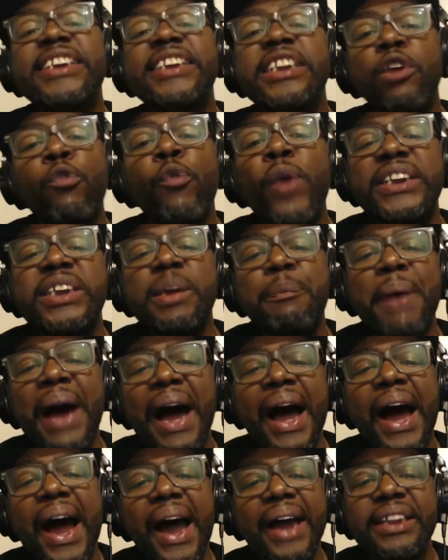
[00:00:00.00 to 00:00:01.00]
the wizard
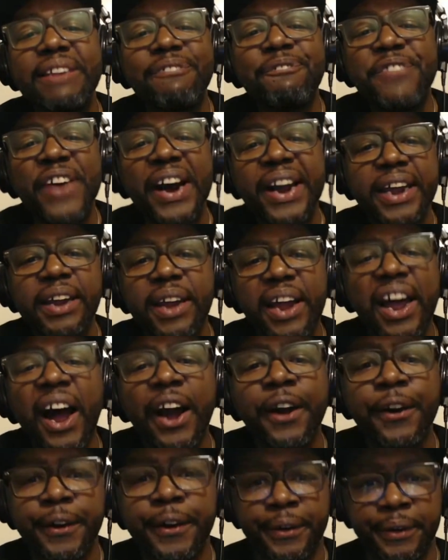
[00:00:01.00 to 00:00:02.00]
behind the fucking
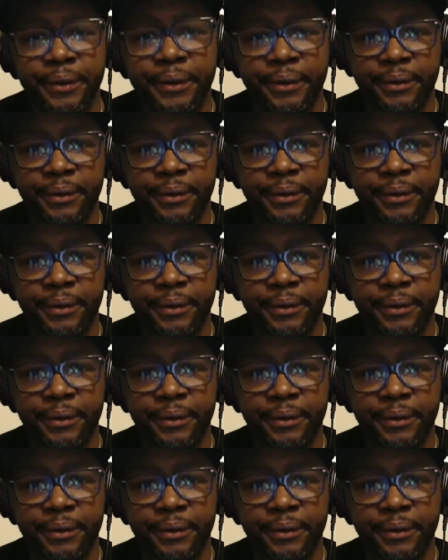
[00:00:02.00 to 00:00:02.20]
curtain.